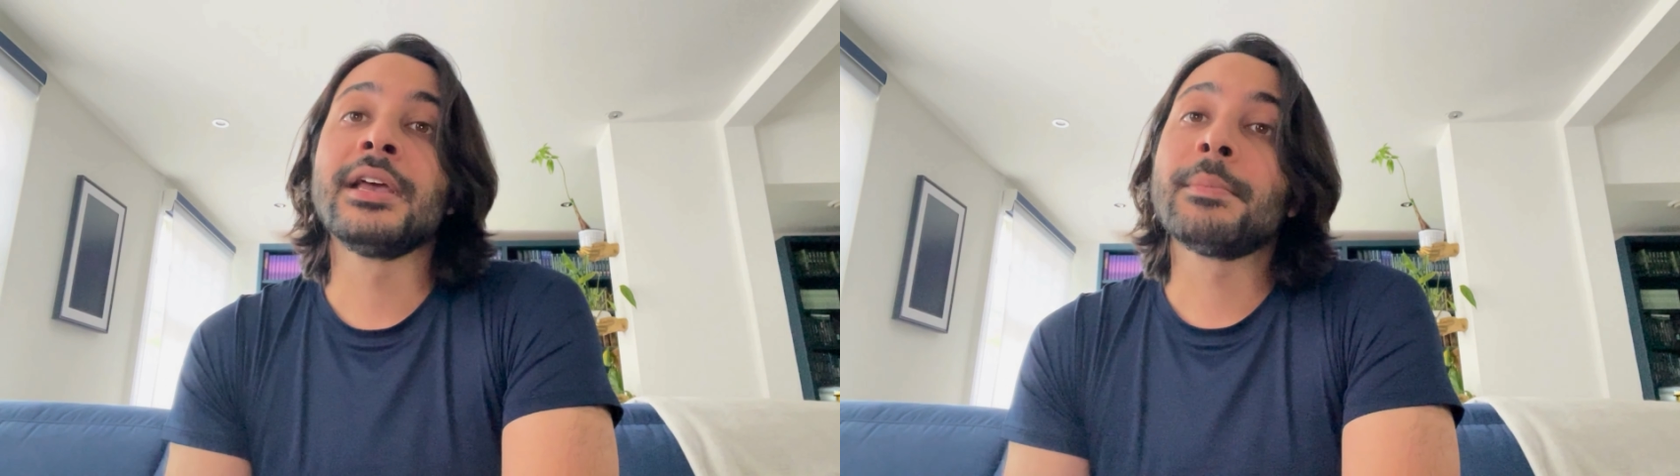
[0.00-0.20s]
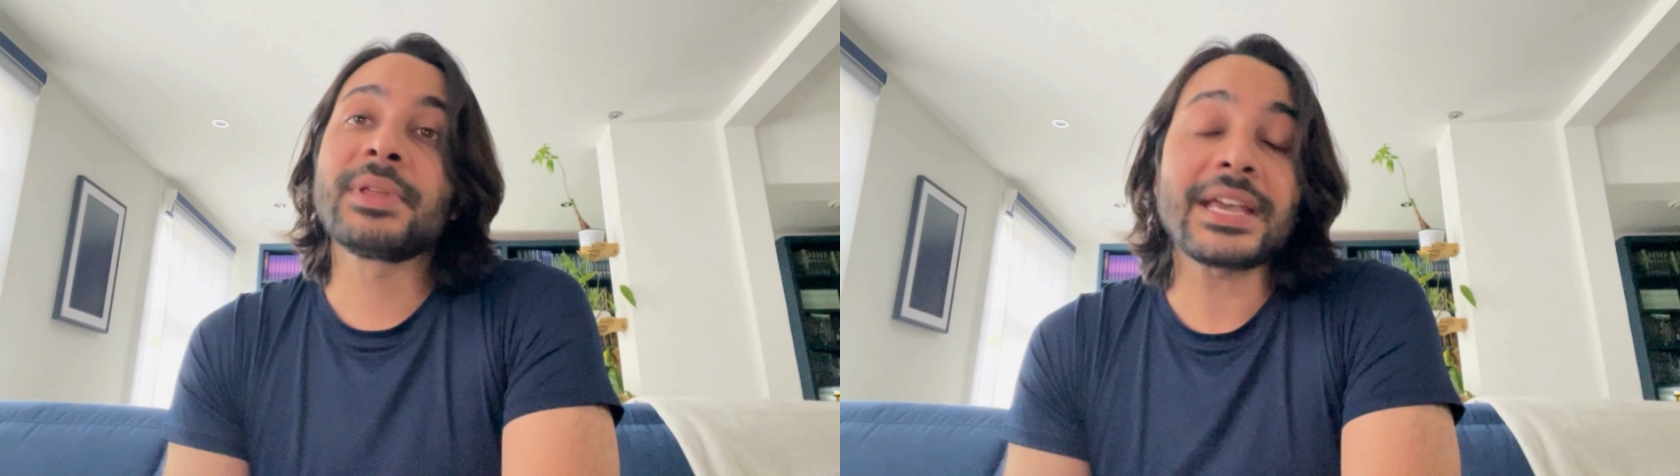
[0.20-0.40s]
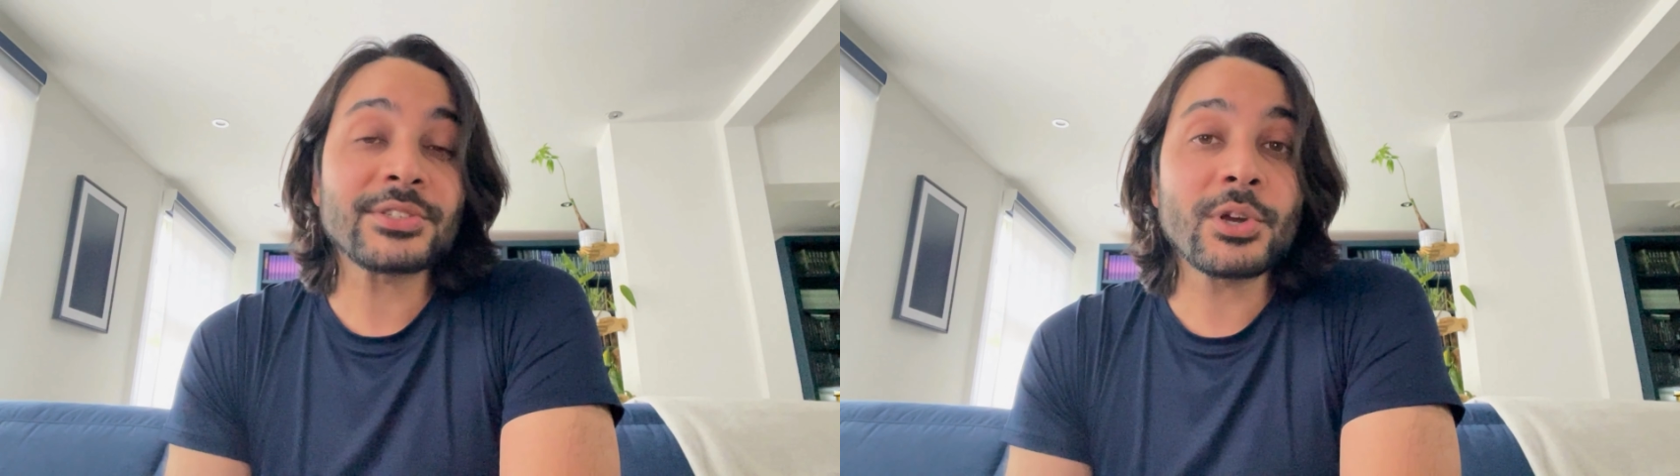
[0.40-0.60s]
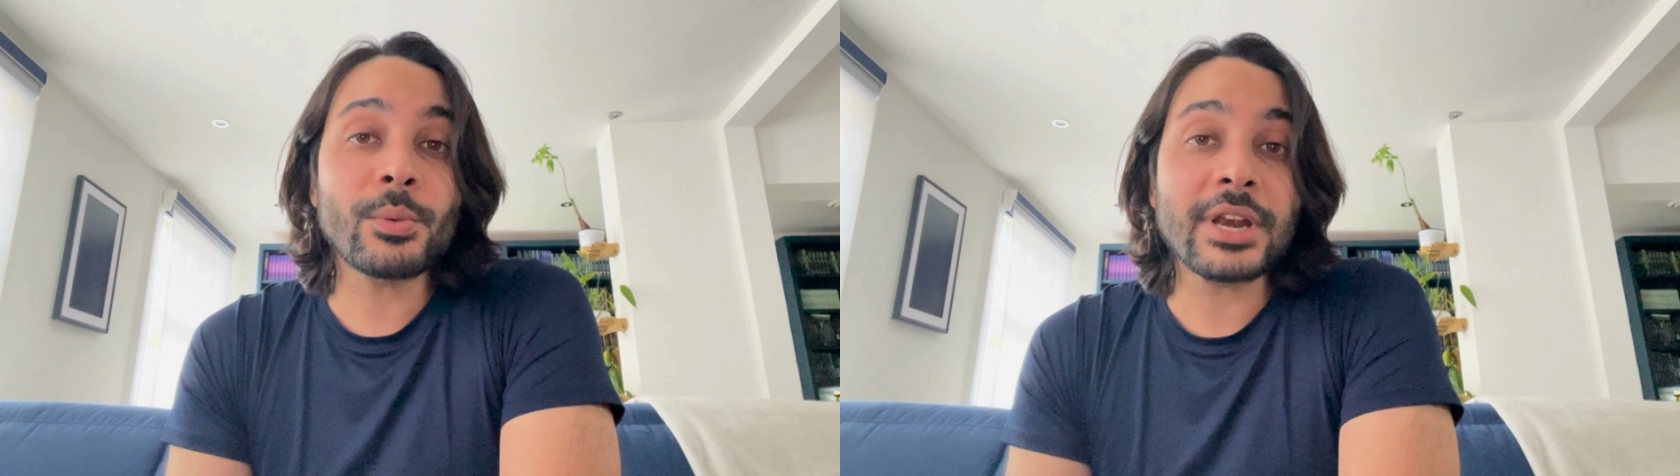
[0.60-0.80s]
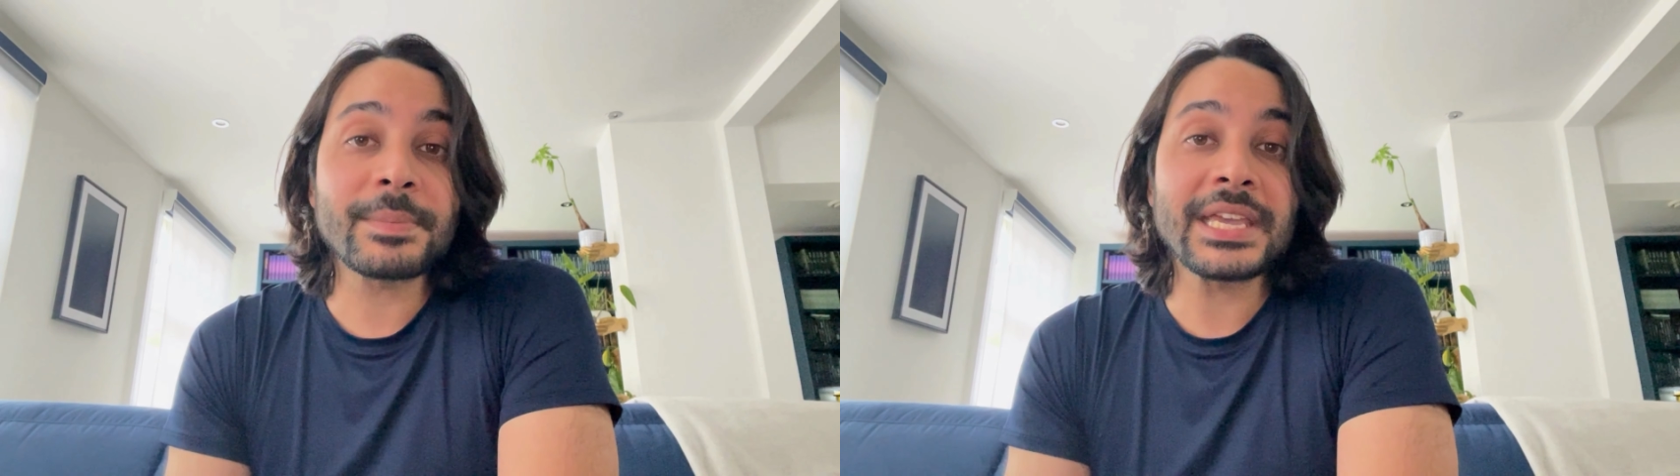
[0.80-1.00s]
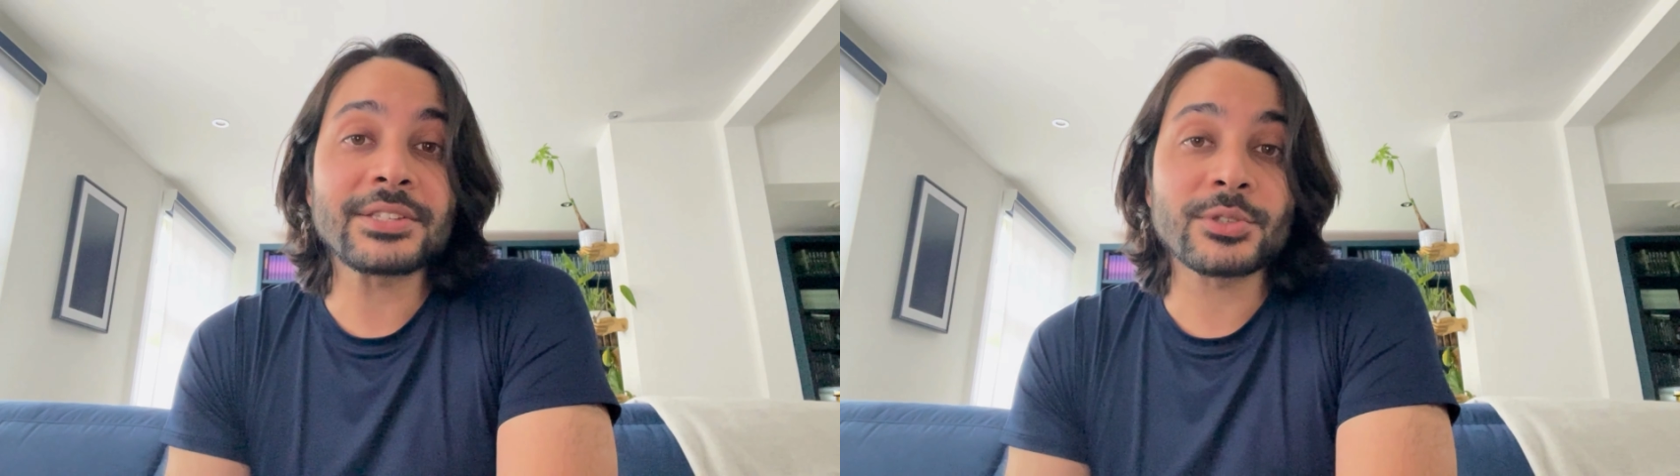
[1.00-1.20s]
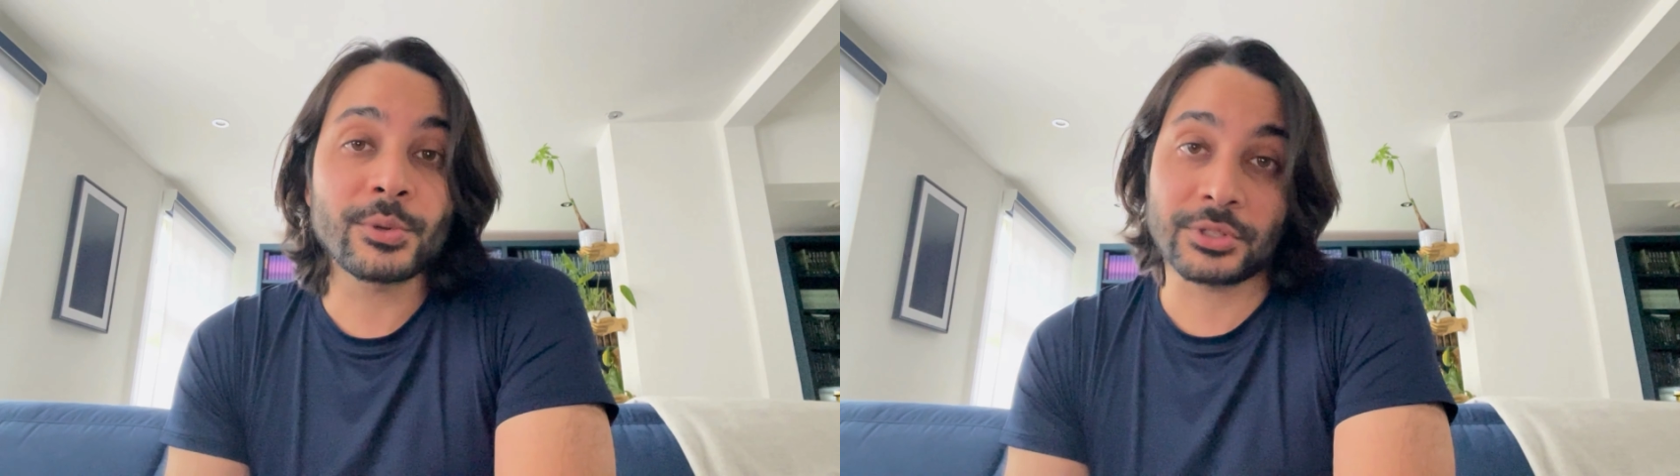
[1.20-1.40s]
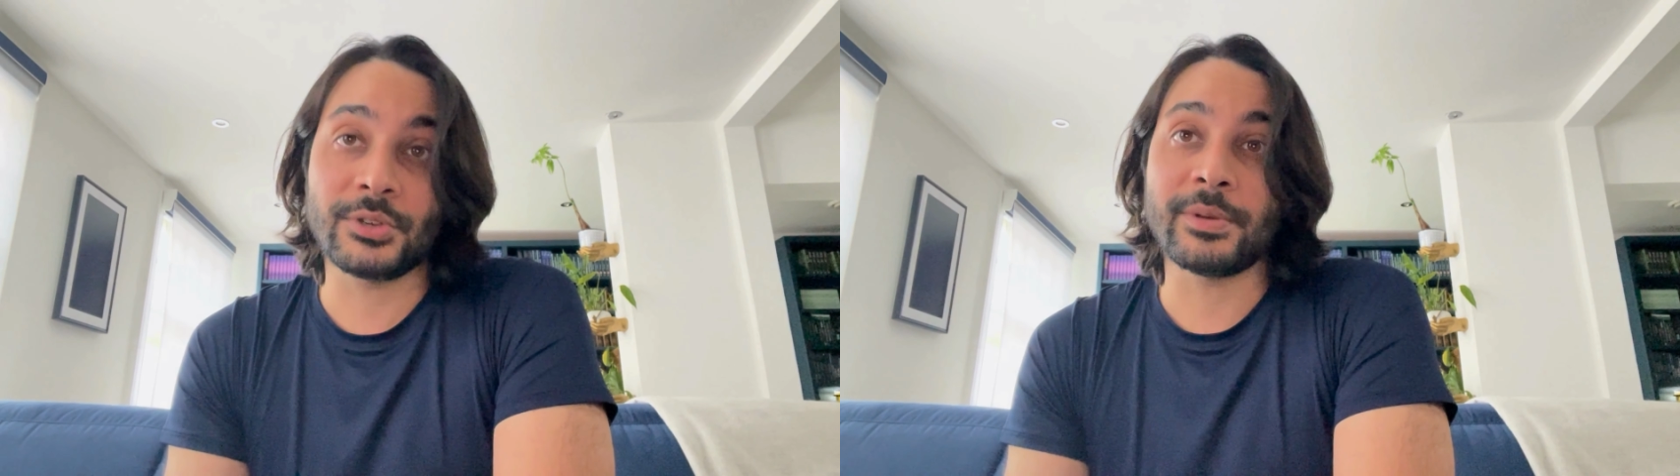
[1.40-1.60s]
But that's not what I'm here to
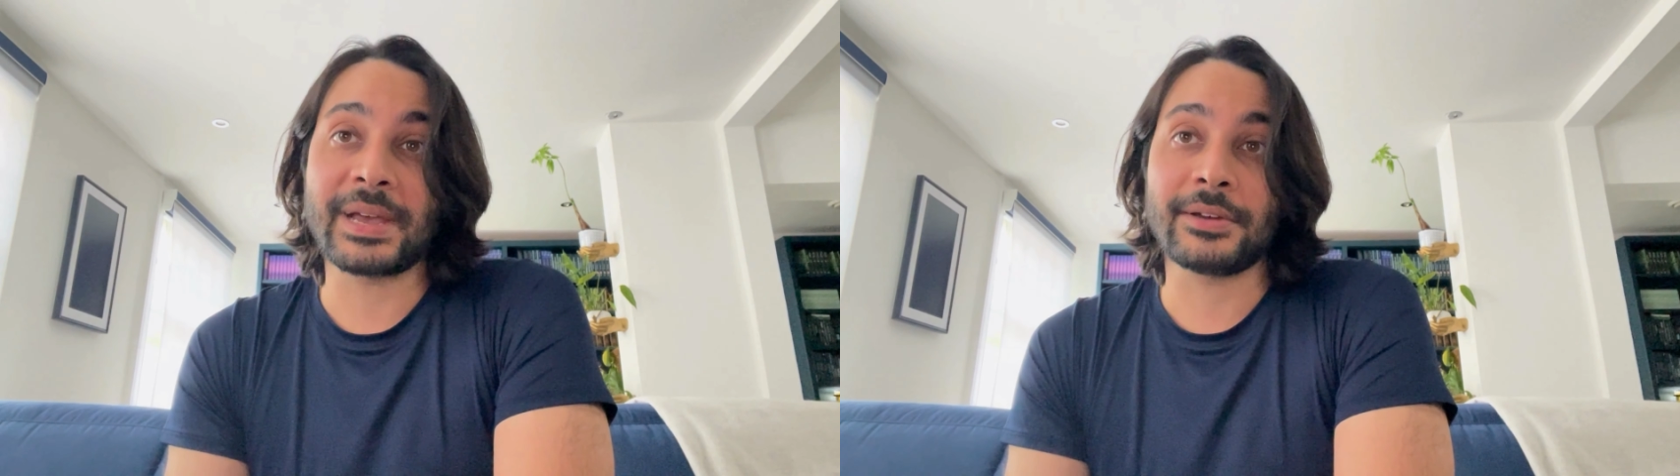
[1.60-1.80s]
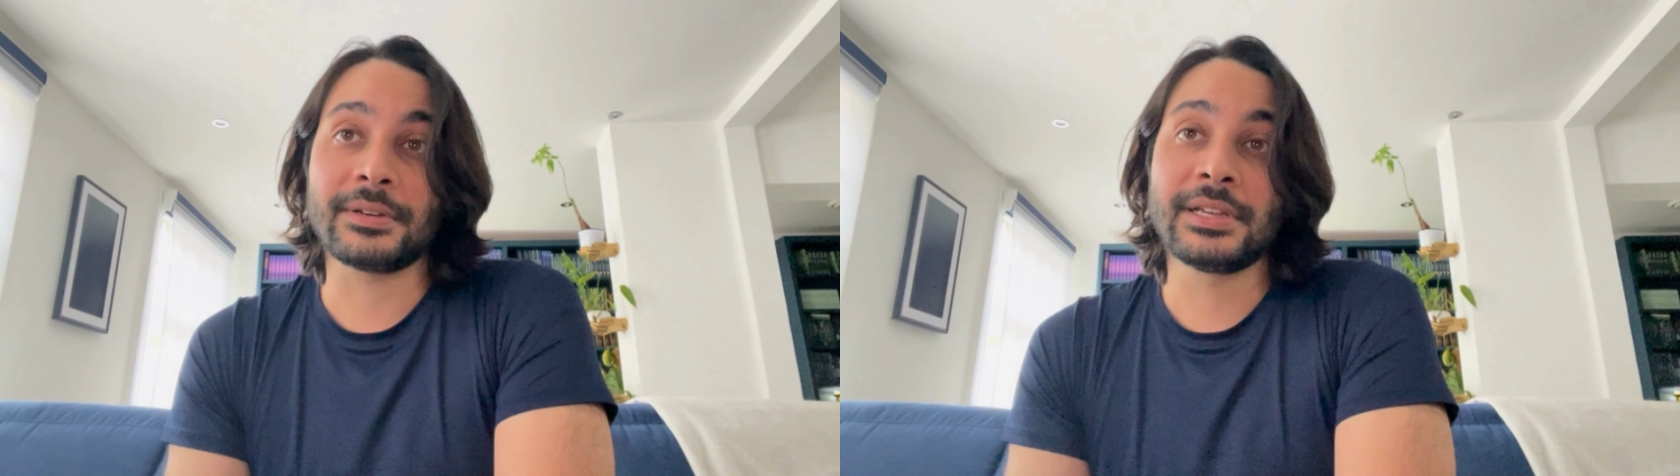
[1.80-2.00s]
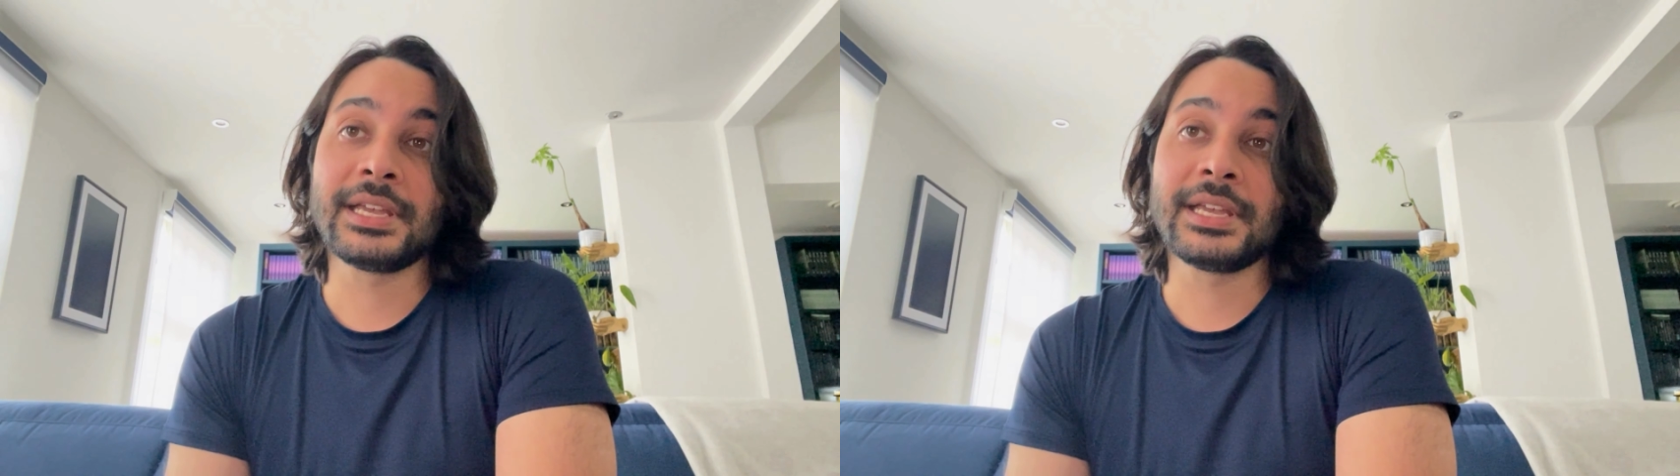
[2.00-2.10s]
talk to you about.